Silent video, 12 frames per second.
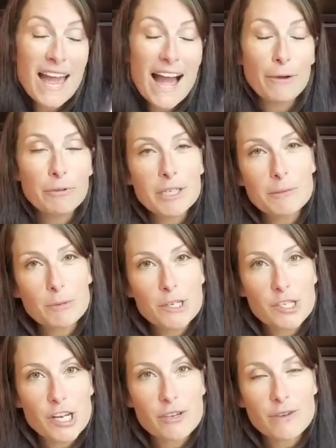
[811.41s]
I really
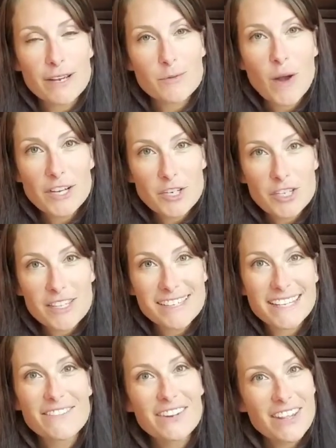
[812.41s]
appreciate you guys watching this.
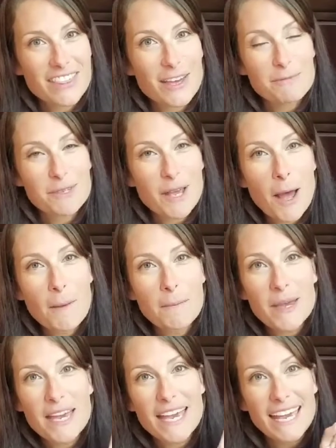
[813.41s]
Give it a thumbs
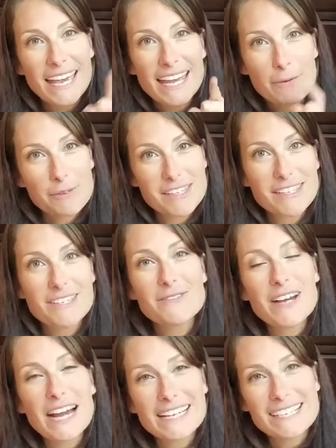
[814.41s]
up, and I will see you
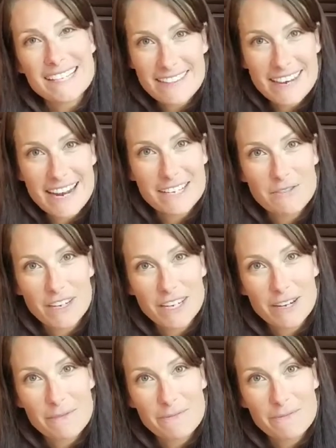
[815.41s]
guys in the next video.